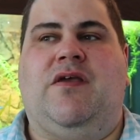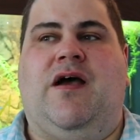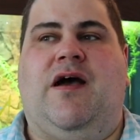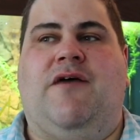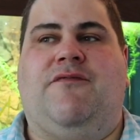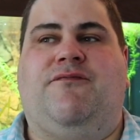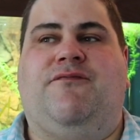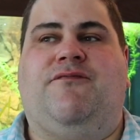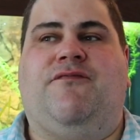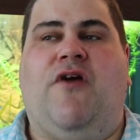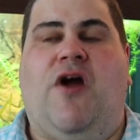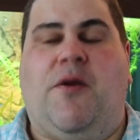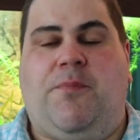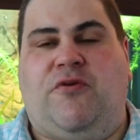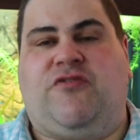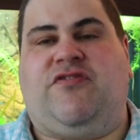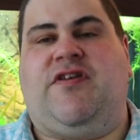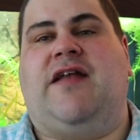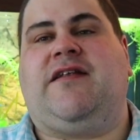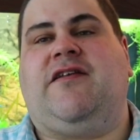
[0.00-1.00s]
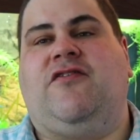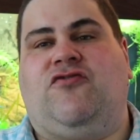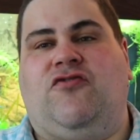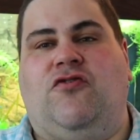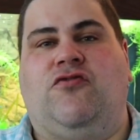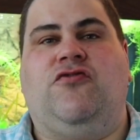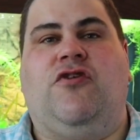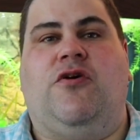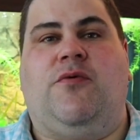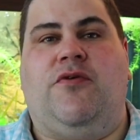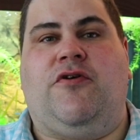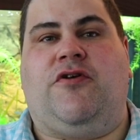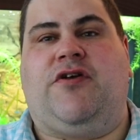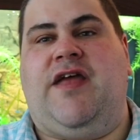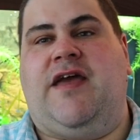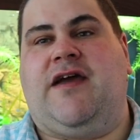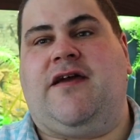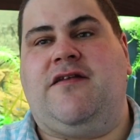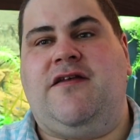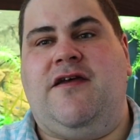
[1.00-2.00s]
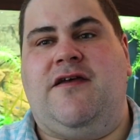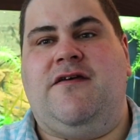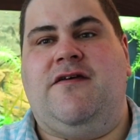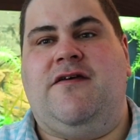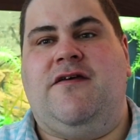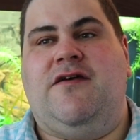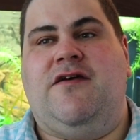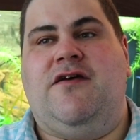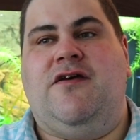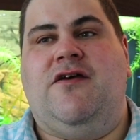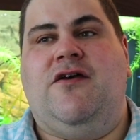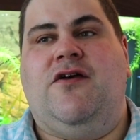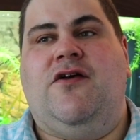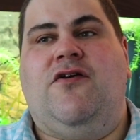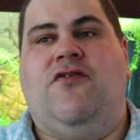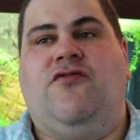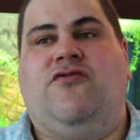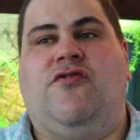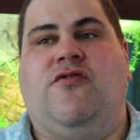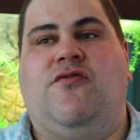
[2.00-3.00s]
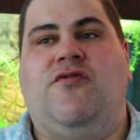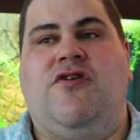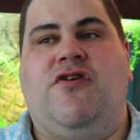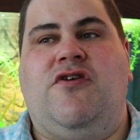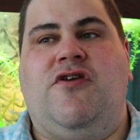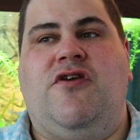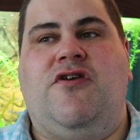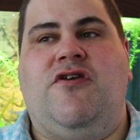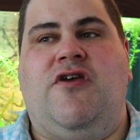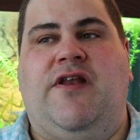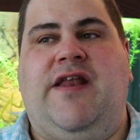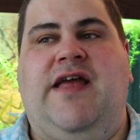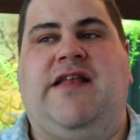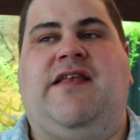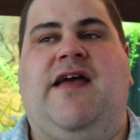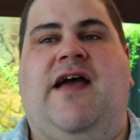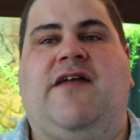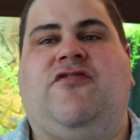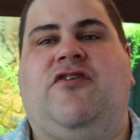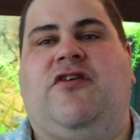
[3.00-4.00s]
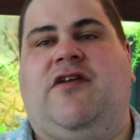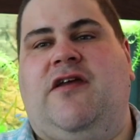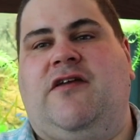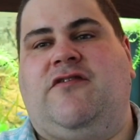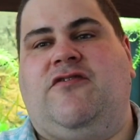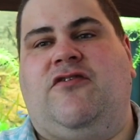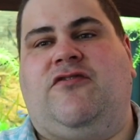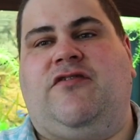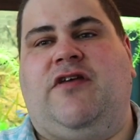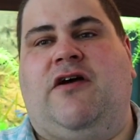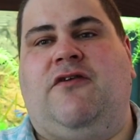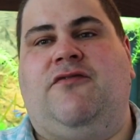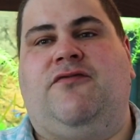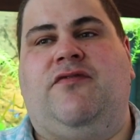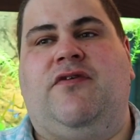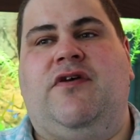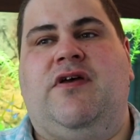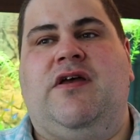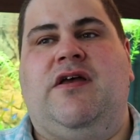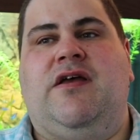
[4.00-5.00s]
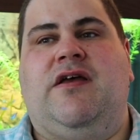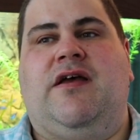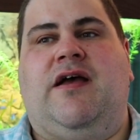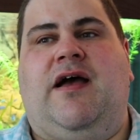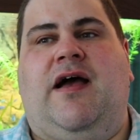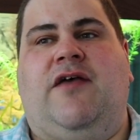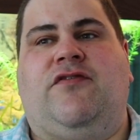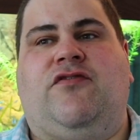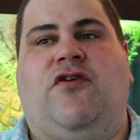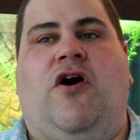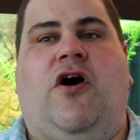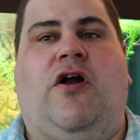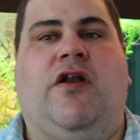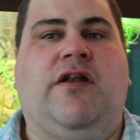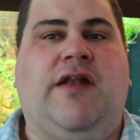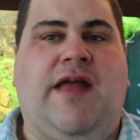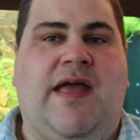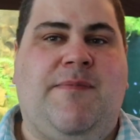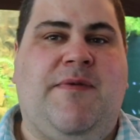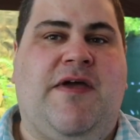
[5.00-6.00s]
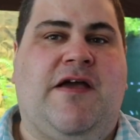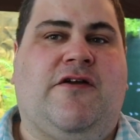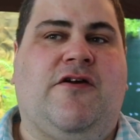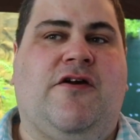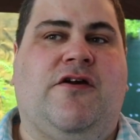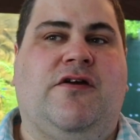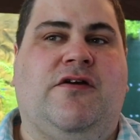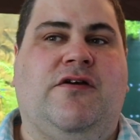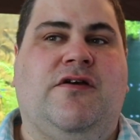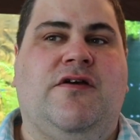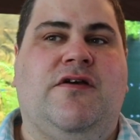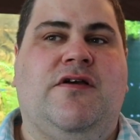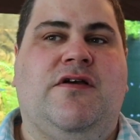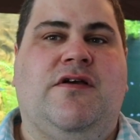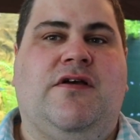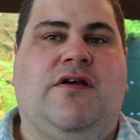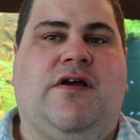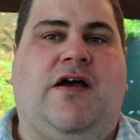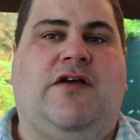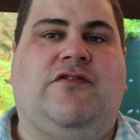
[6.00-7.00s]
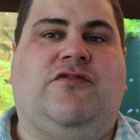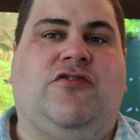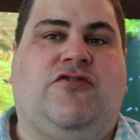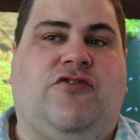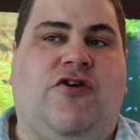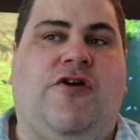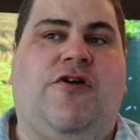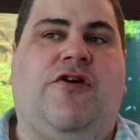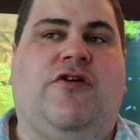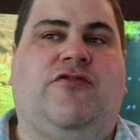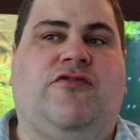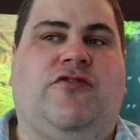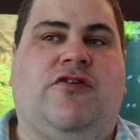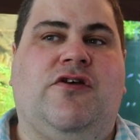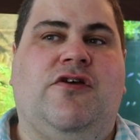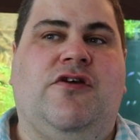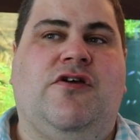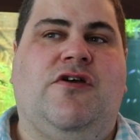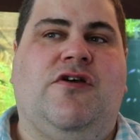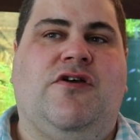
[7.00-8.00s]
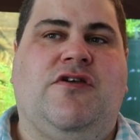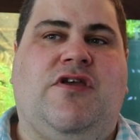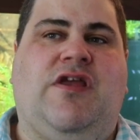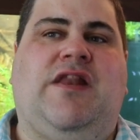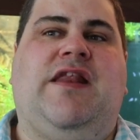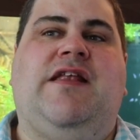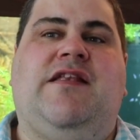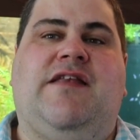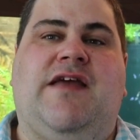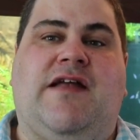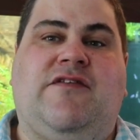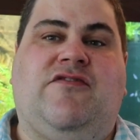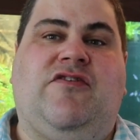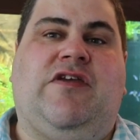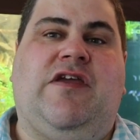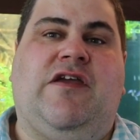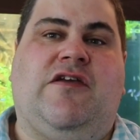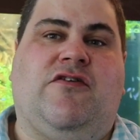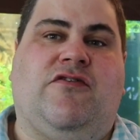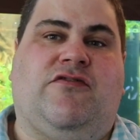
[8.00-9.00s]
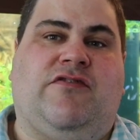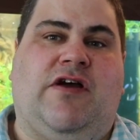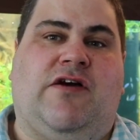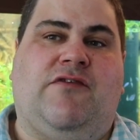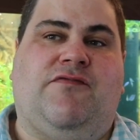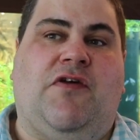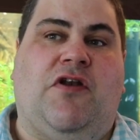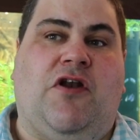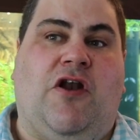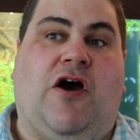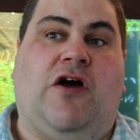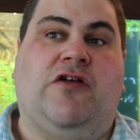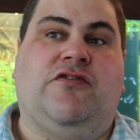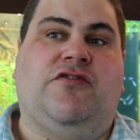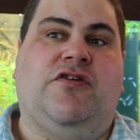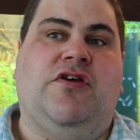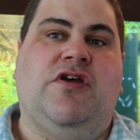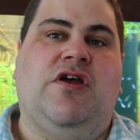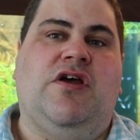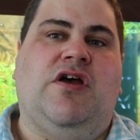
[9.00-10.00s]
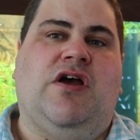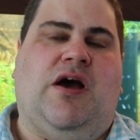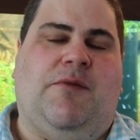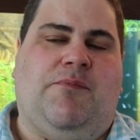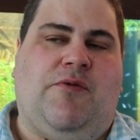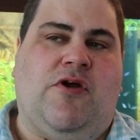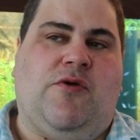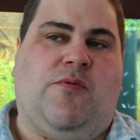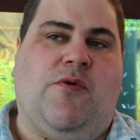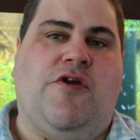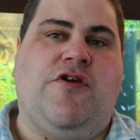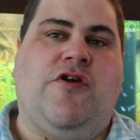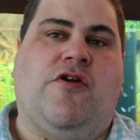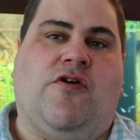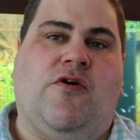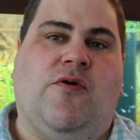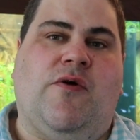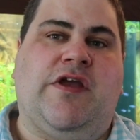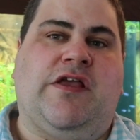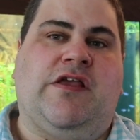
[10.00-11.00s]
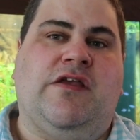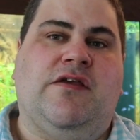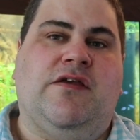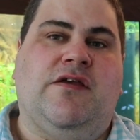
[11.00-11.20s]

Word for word: A fair percentage don't know where they're taking you. So you need to educate yourself as a holiday maker, as a tourist. You need to educate yourself a lot about where you're going